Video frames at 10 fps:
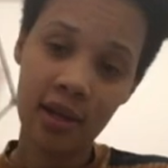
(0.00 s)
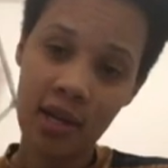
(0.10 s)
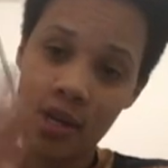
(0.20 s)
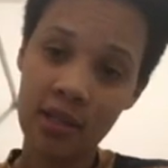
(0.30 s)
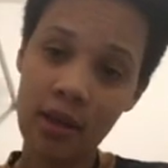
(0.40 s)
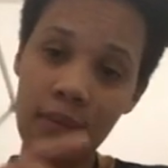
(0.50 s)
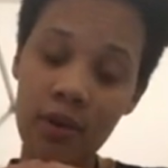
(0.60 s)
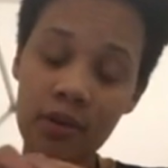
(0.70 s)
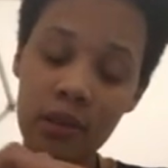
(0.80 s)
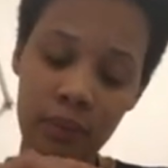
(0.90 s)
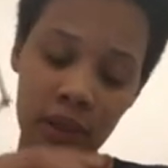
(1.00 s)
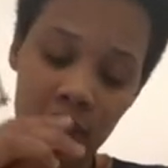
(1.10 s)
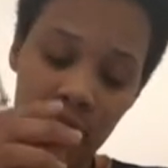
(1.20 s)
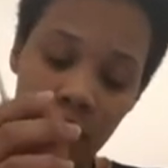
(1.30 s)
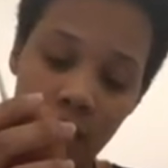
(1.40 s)
So I'm going to put
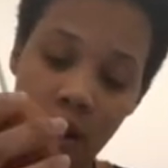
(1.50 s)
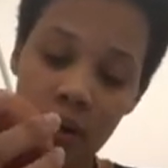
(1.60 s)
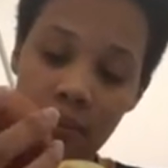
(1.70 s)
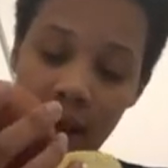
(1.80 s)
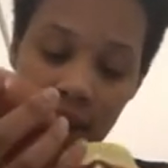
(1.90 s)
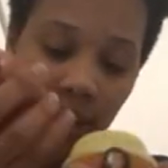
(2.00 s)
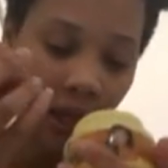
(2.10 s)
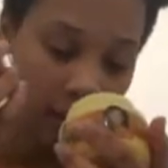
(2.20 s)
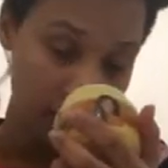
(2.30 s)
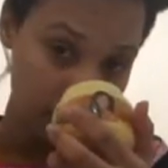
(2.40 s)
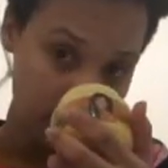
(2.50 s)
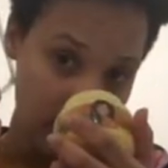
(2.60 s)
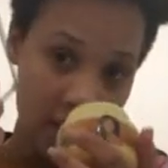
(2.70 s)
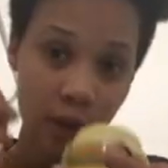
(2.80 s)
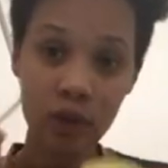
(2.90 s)
it on my head.
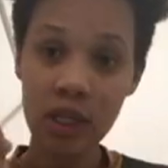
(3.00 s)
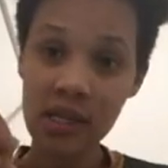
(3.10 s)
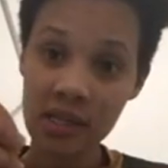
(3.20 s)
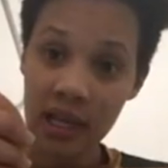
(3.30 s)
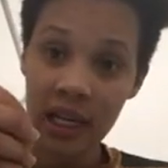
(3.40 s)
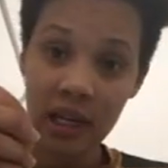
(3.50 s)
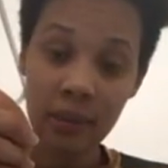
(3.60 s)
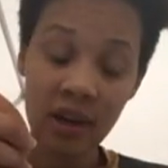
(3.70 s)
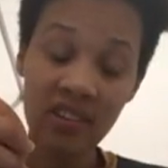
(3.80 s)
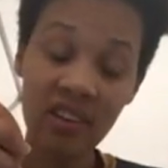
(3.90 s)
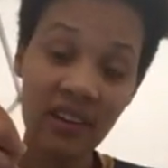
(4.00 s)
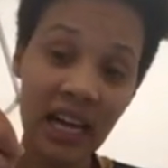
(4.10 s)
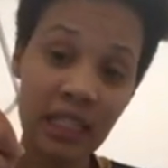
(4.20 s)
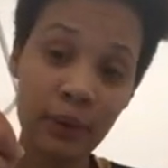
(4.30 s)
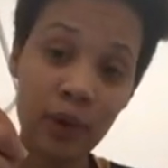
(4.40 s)
So just a little bit of
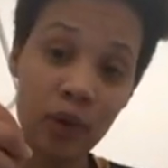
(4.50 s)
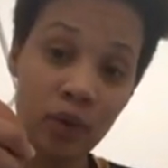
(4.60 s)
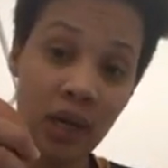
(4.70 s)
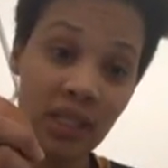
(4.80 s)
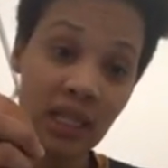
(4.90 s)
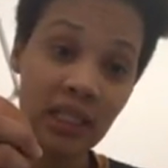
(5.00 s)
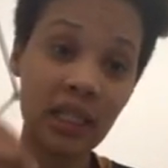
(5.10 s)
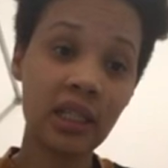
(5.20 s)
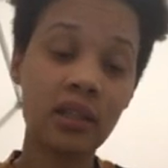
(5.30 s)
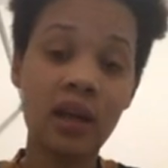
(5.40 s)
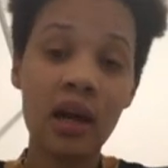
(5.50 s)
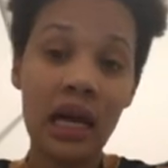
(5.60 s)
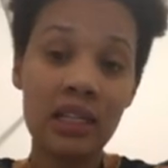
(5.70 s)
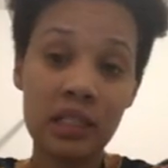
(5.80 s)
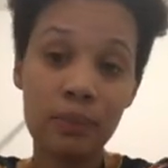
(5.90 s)
advice, because once I did it, I
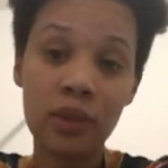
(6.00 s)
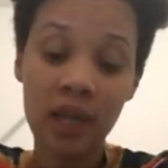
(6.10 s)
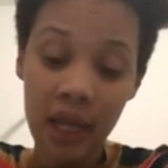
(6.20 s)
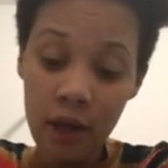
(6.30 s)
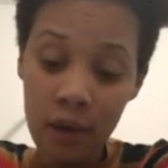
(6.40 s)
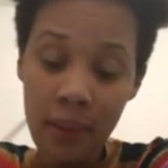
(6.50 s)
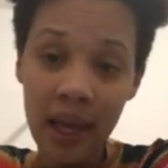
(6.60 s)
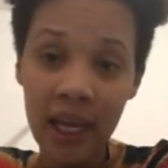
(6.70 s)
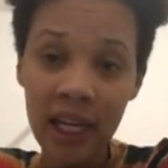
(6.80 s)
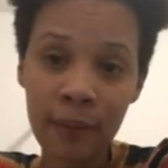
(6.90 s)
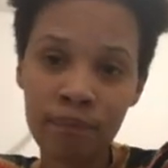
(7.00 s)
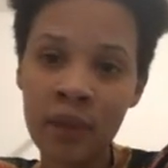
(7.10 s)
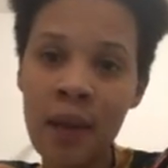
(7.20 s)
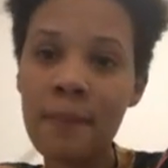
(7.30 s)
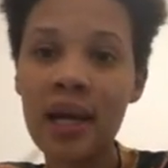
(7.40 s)
just put the egg on my head.
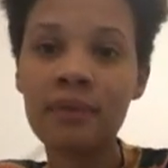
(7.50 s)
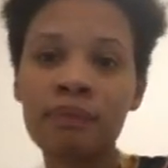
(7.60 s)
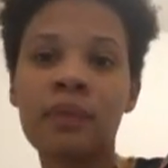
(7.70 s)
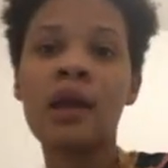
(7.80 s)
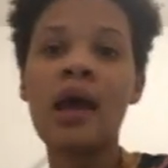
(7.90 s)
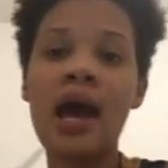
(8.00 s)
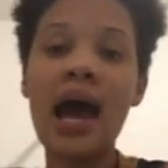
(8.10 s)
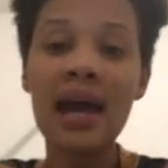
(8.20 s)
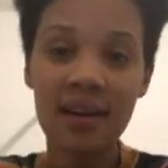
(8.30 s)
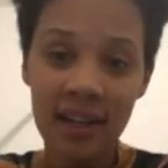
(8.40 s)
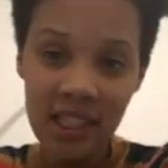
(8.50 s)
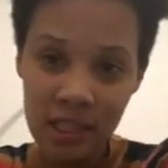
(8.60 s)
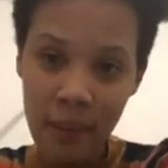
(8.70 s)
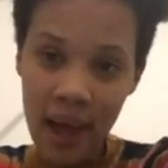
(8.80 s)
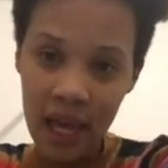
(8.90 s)
But I rinse
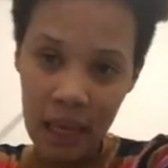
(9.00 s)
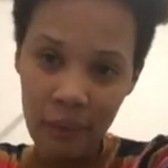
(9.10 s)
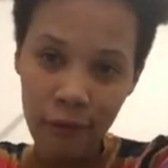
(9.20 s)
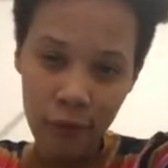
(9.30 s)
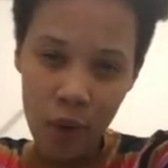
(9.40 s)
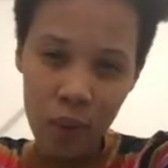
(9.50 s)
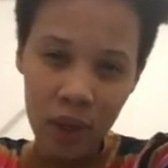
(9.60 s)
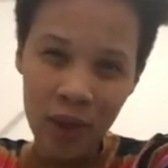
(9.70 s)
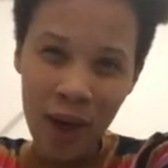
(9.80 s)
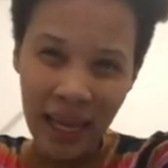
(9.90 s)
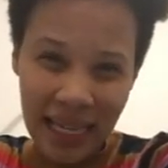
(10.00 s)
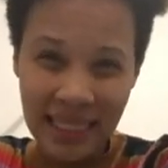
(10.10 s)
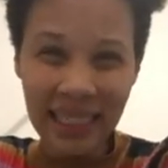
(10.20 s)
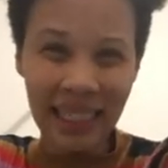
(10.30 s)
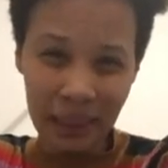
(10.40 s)
my hair before with
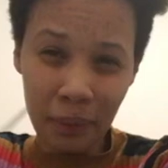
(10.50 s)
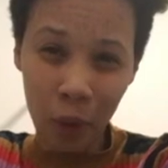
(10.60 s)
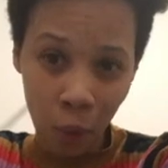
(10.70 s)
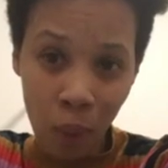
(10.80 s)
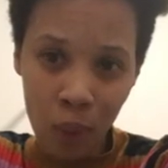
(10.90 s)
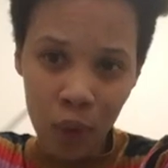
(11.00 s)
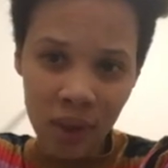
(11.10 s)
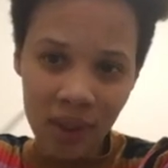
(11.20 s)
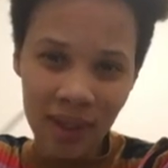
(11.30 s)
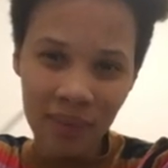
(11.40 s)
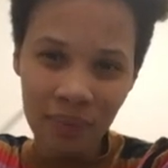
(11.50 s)
extremely warm water.